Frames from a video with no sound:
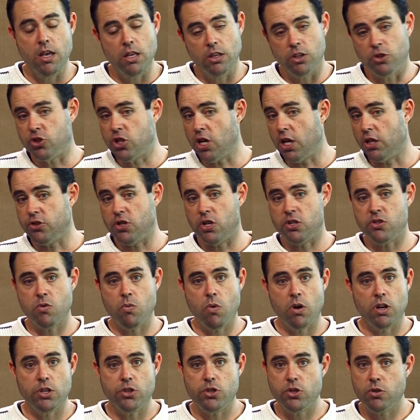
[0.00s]
The child doesn't
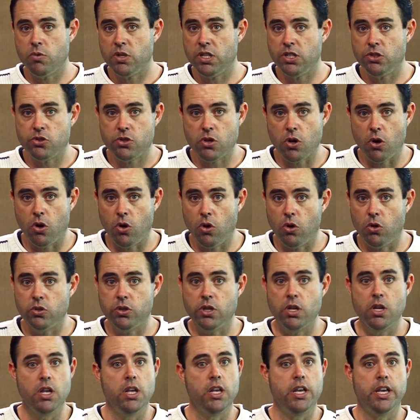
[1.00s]
want to do what he's
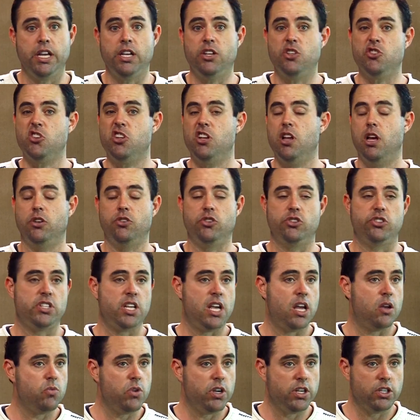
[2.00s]
told, he doesn't
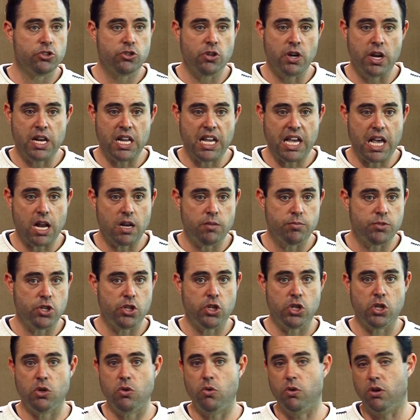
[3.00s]
understand what you're trying to get him to
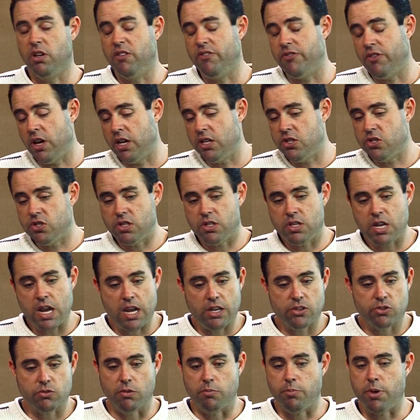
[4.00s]
do, or he finds the
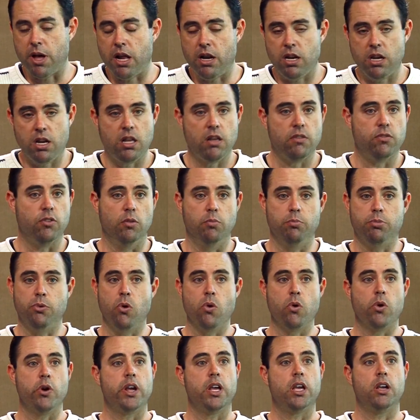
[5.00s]
task repetitive or
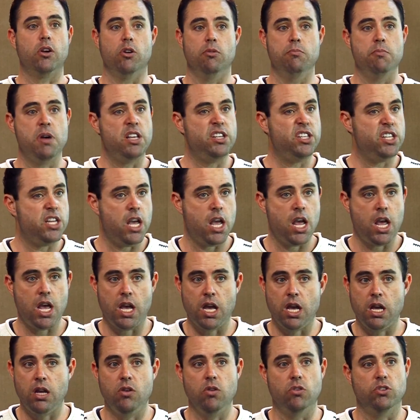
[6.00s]
boring or
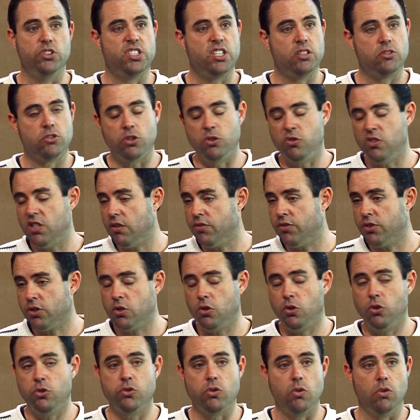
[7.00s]
mundane or too
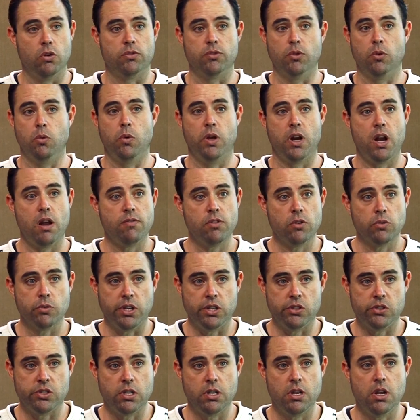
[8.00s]
difficult, or for whatever
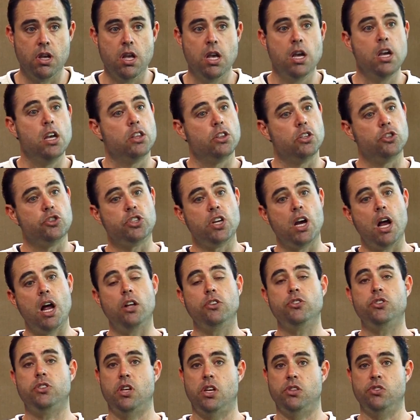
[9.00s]
reason, the
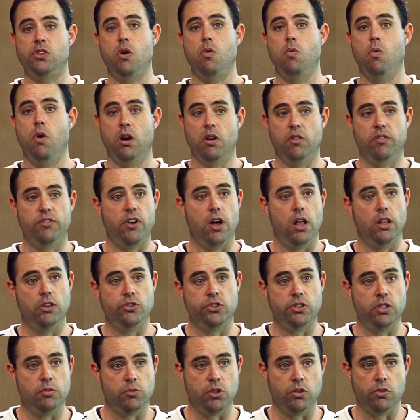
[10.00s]
child doesn't want to follow
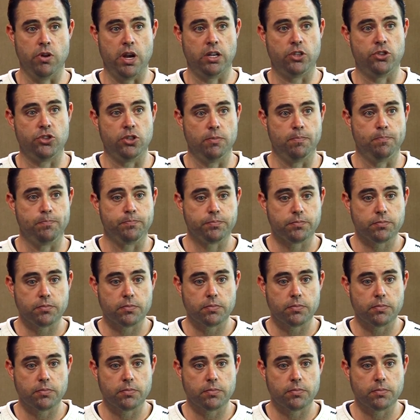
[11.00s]
some direction